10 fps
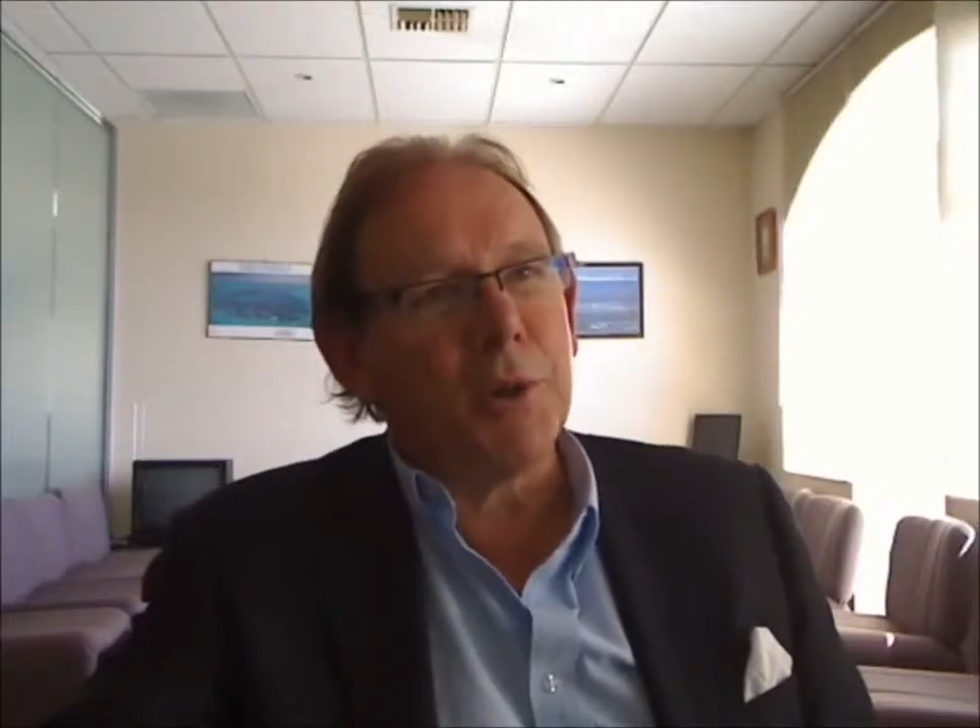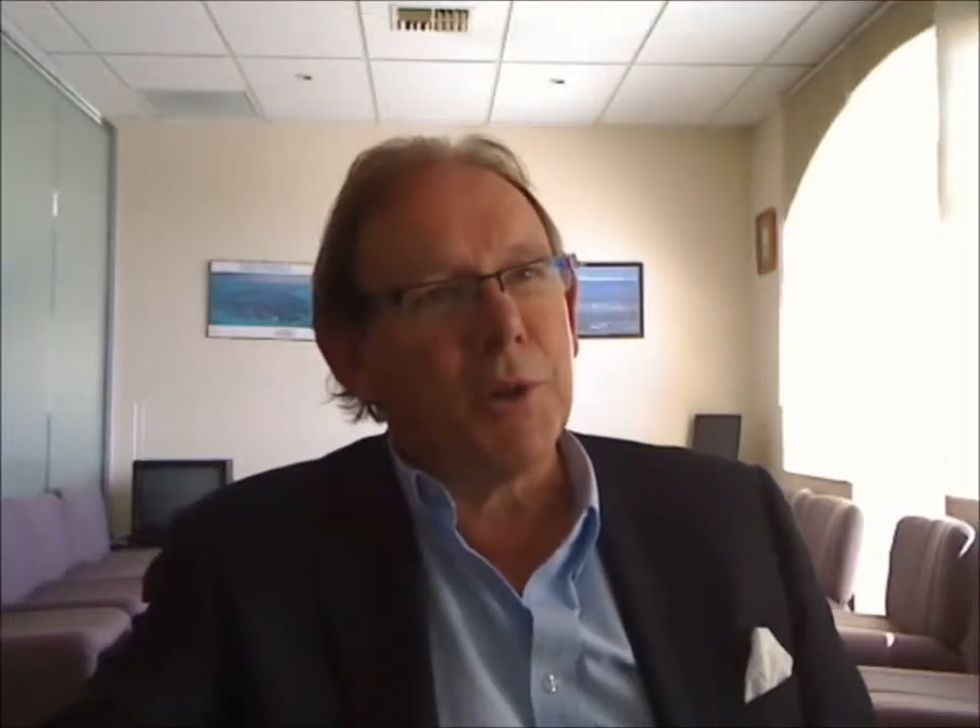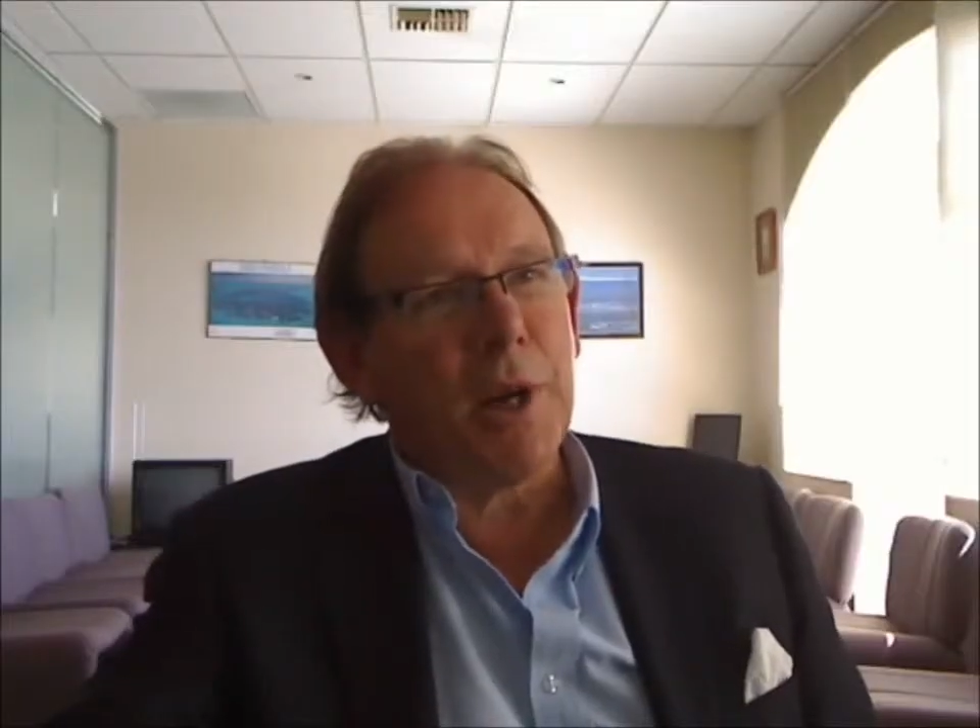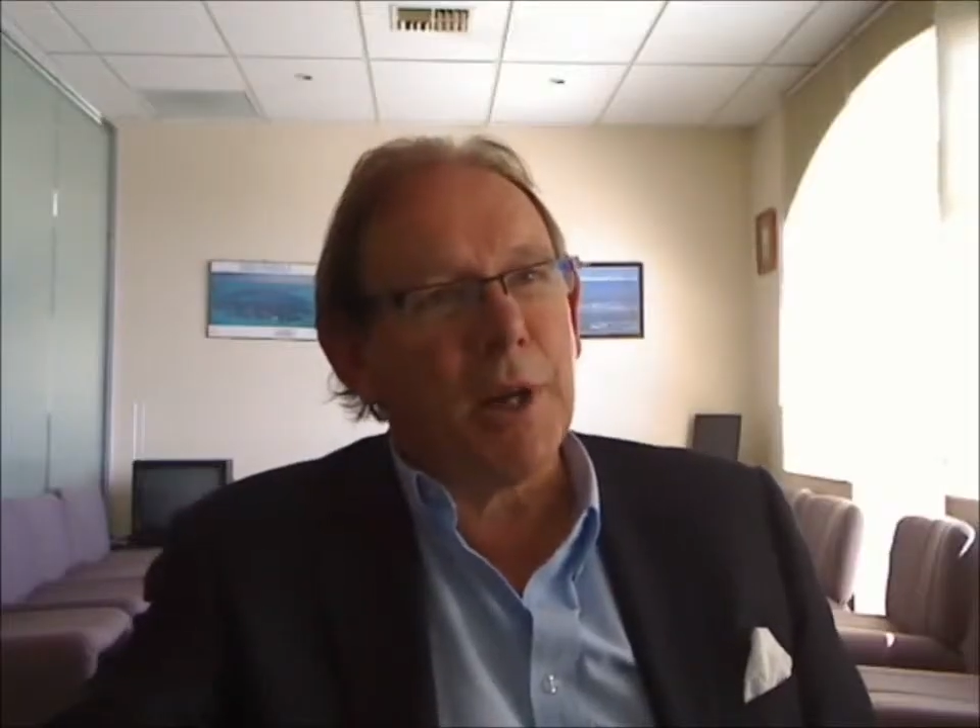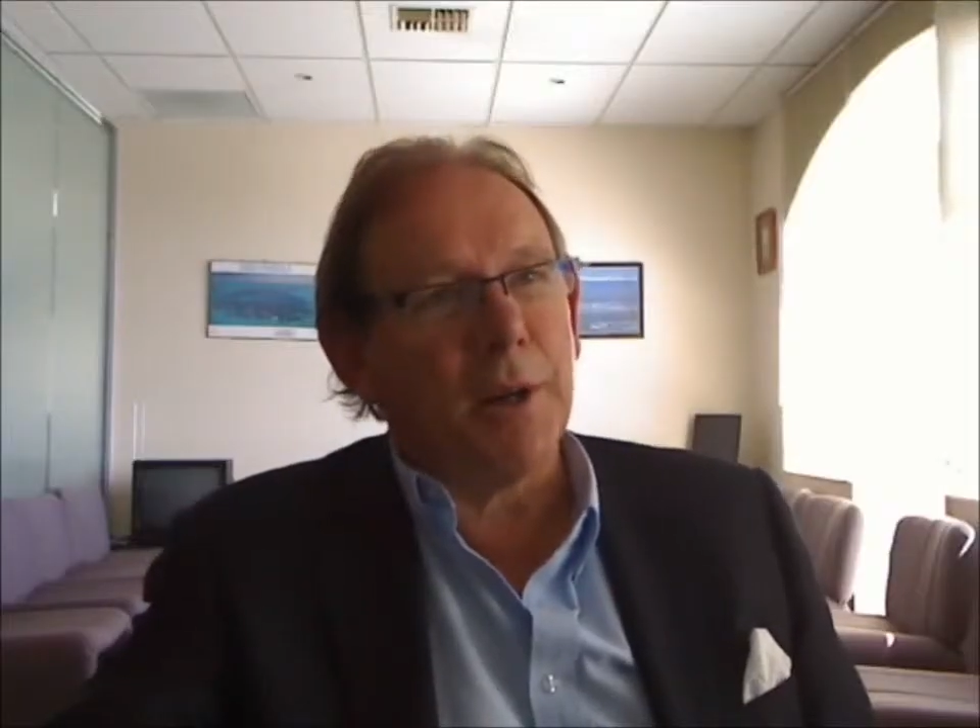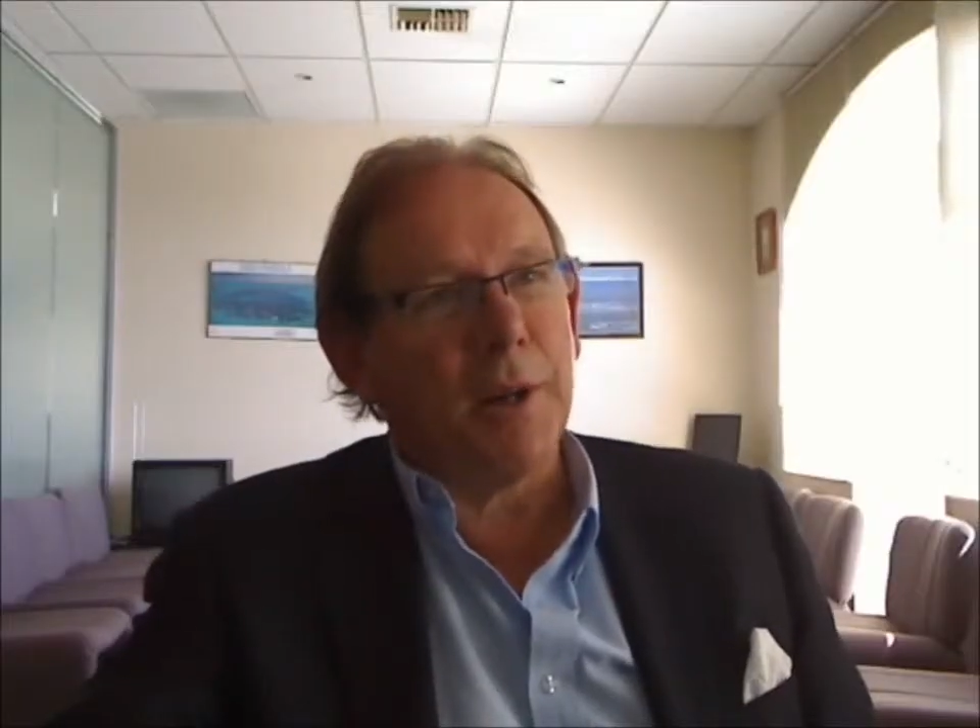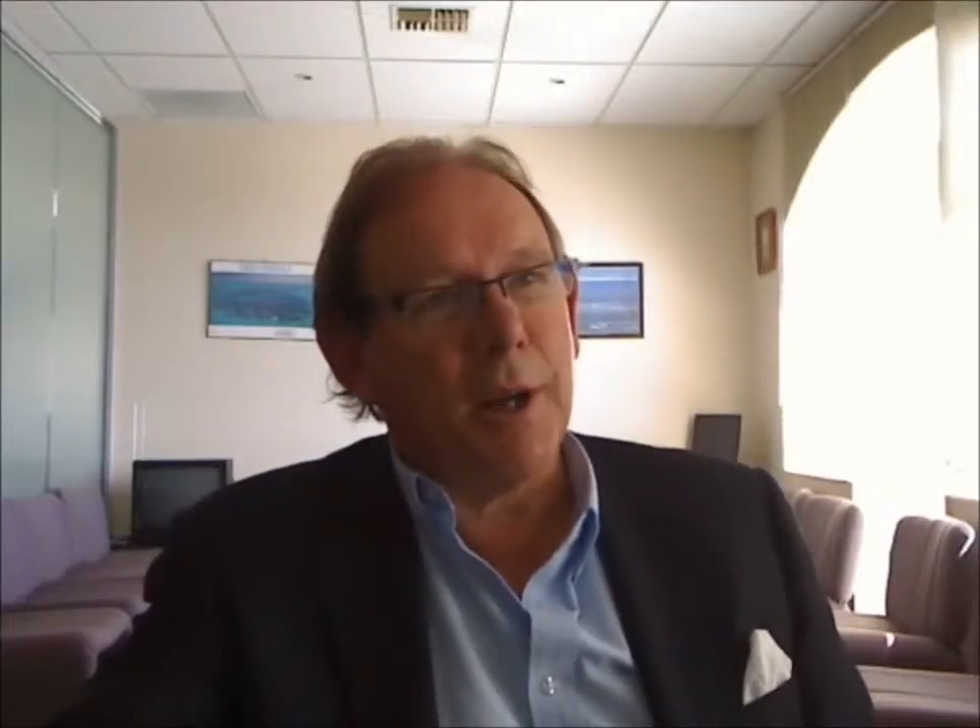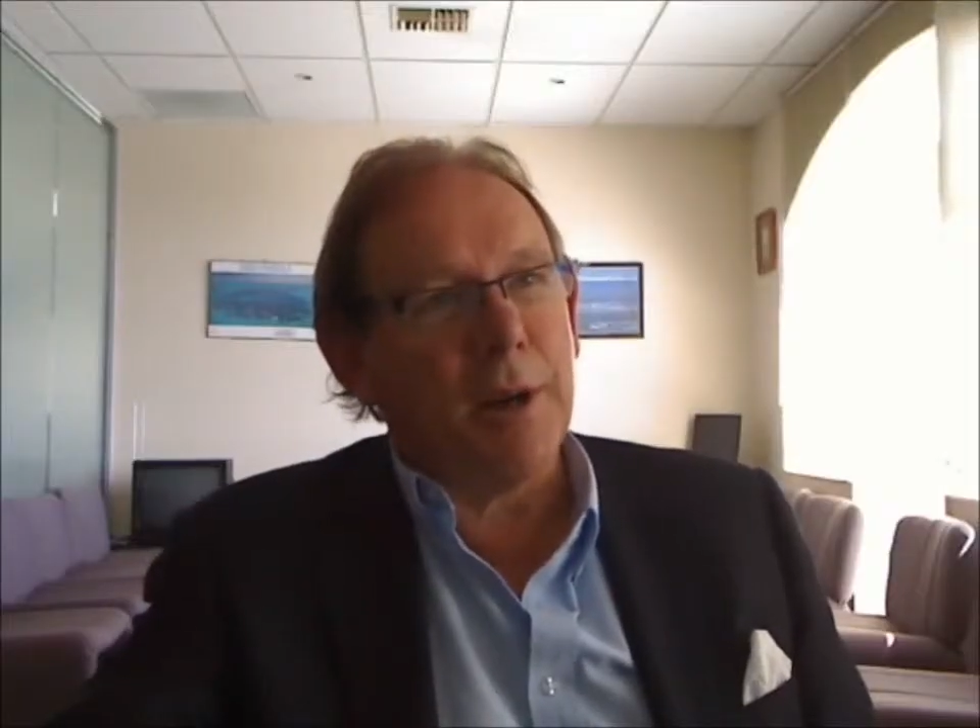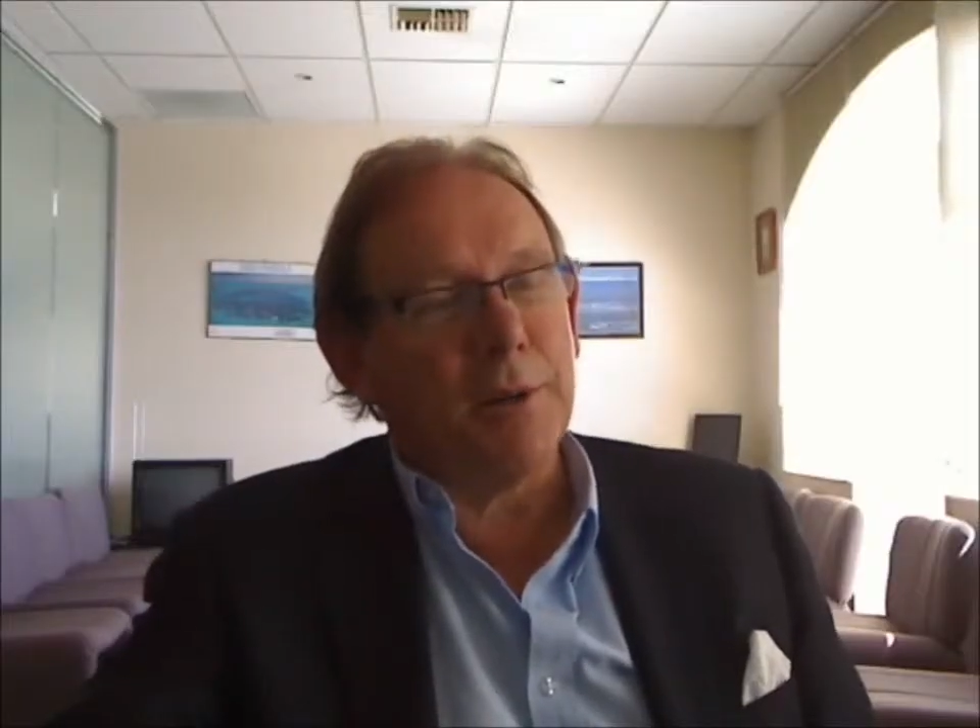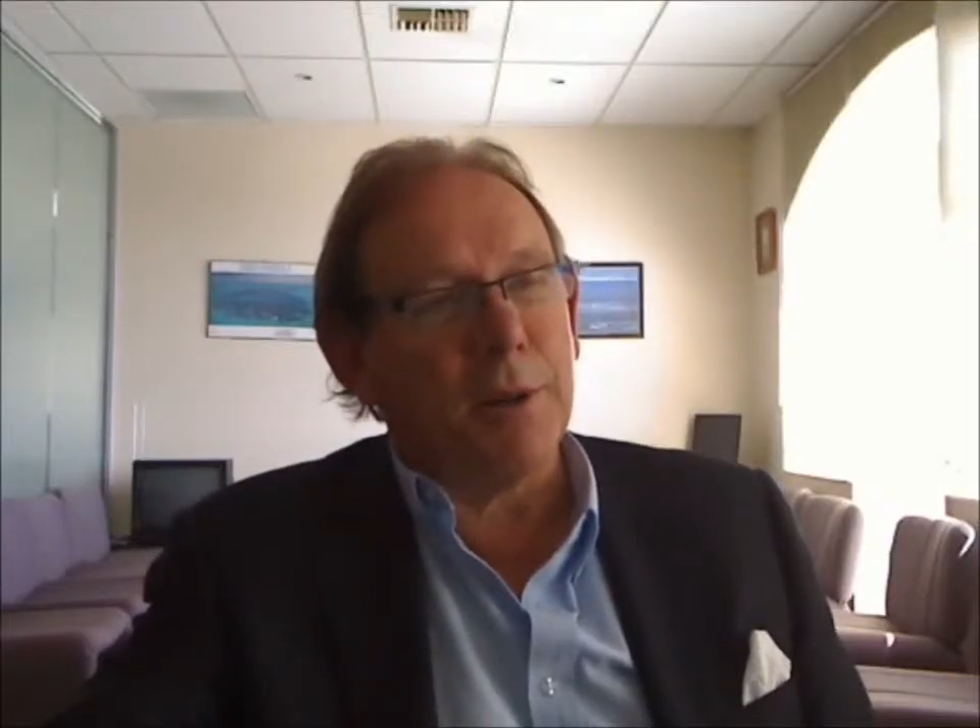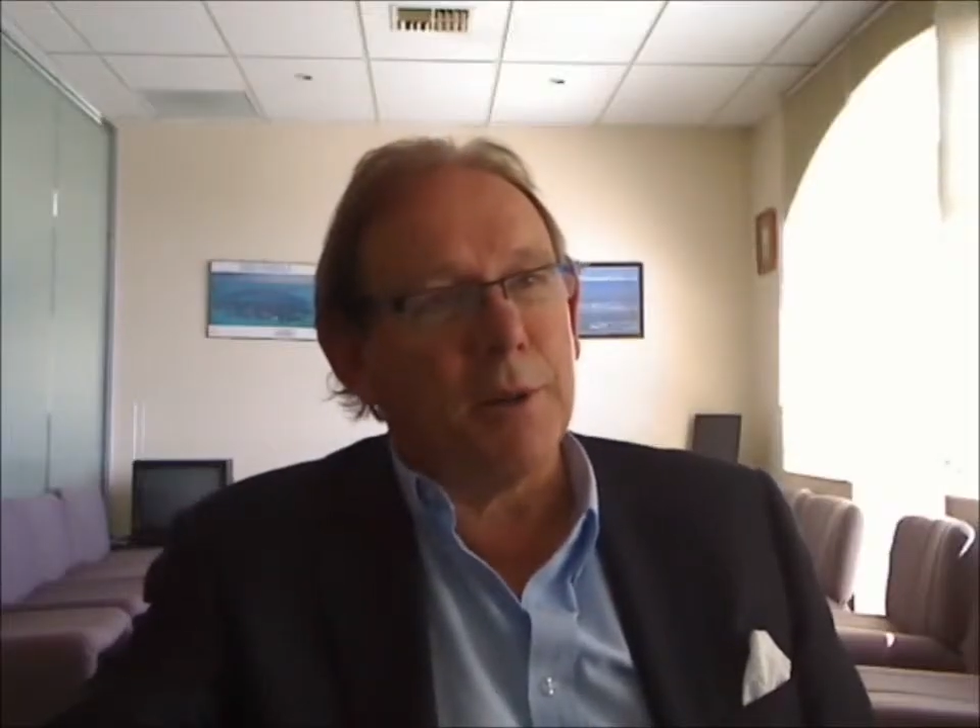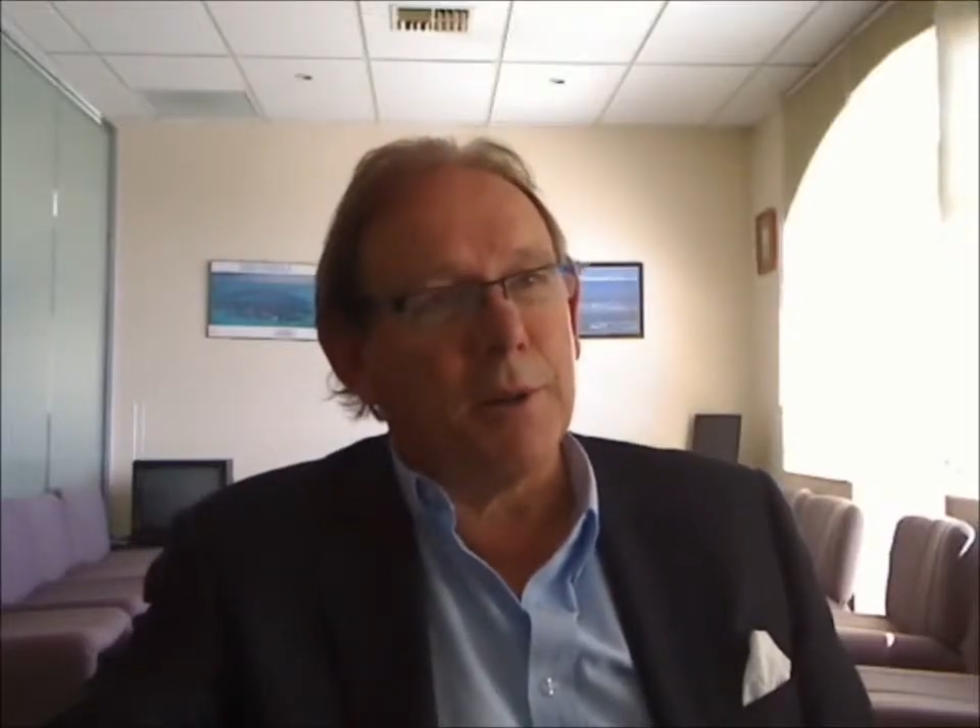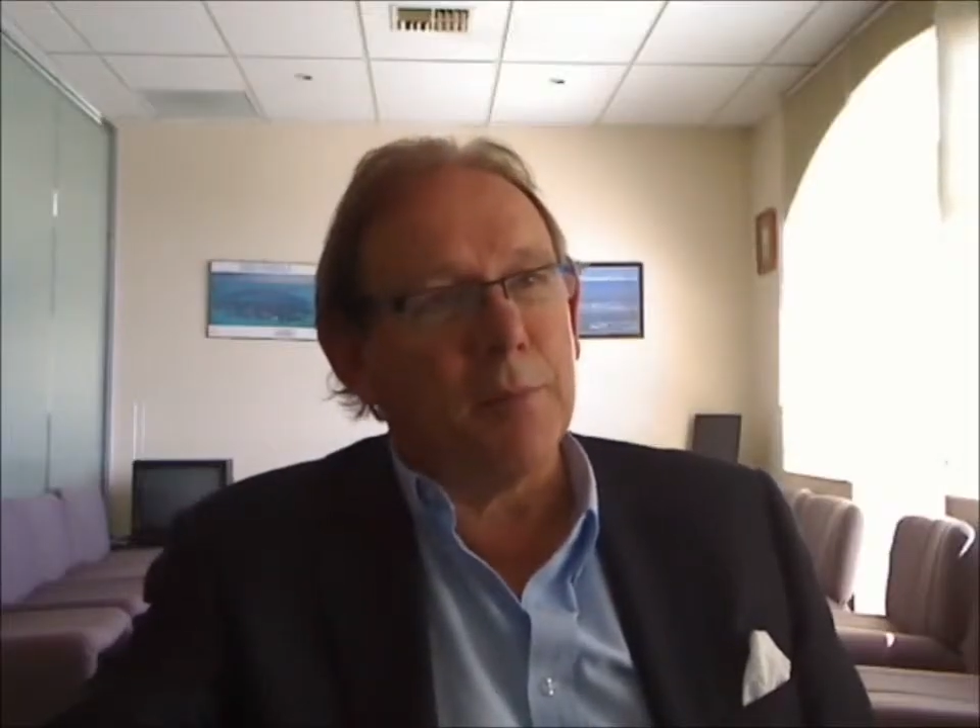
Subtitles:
a chartered accountant